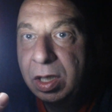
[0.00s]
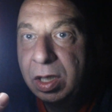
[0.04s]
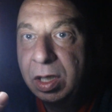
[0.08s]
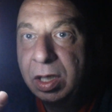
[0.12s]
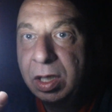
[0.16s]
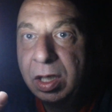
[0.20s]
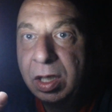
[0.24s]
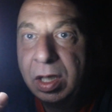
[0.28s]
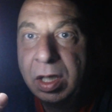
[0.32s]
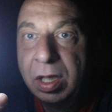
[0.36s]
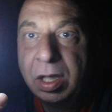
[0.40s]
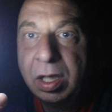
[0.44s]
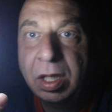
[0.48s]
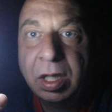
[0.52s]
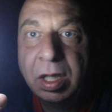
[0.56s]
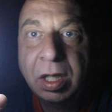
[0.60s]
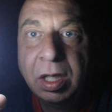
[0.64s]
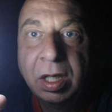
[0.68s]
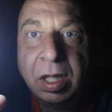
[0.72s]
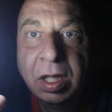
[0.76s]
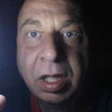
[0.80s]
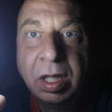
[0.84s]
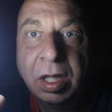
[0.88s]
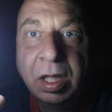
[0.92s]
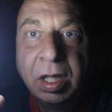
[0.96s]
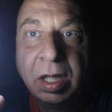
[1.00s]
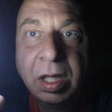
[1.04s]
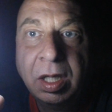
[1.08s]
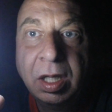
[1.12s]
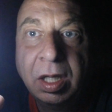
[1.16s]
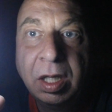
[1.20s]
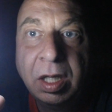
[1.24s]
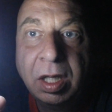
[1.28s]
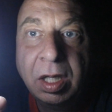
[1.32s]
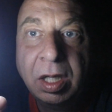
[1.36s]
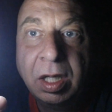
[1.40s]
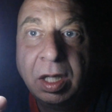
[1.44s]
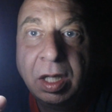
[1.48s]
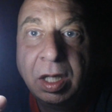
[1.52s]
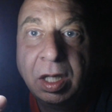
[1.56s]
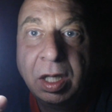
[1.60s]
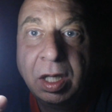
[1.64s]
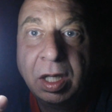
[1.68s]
Nothing is said.